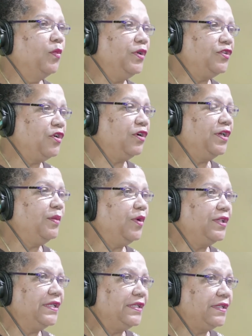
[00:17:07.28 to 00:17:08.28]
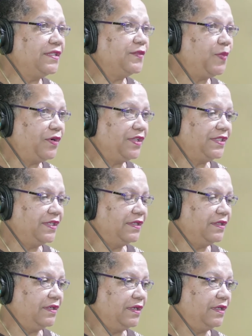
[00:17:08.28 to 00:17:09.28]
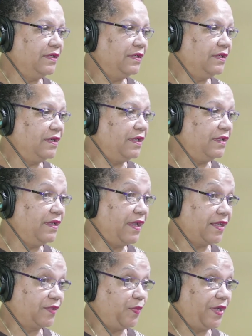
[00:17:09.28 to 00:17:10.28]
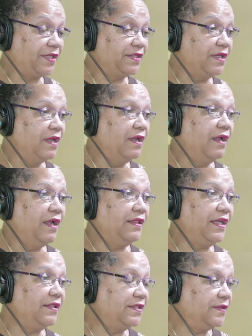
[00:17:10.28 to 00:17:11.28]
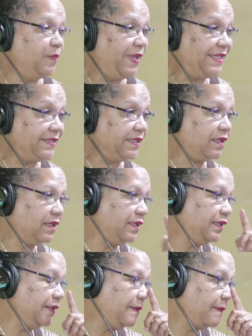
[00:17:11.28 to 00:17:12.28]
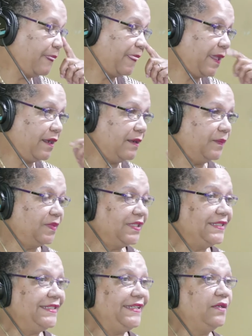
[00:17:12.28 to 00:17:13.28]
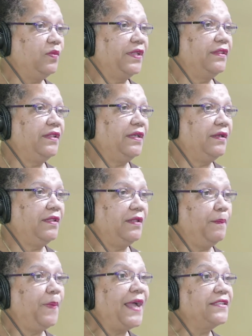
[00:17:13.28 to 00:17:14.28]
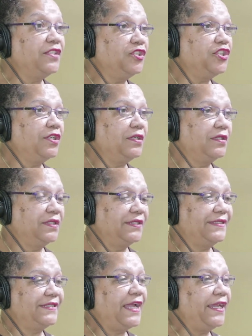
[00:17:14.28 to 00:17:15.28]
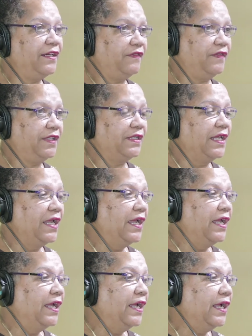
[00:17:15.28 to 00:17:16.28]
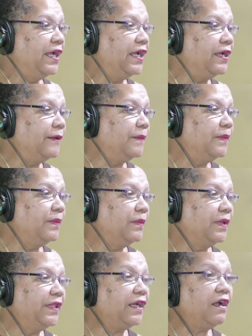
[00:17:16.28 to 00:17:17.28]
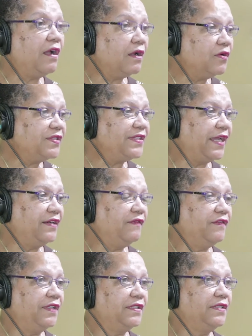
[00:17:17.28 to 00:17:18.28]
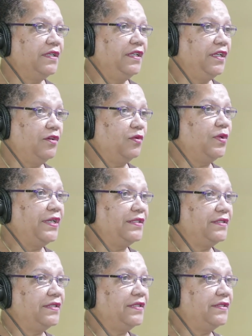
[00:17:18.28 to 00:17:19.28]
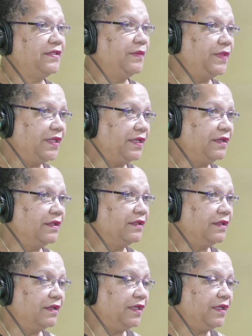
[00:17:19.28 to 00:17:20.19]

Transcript: We are talking about the Spirit and the Express, and that's basically to deal with the passenger side of it. The cargo side of it, is something,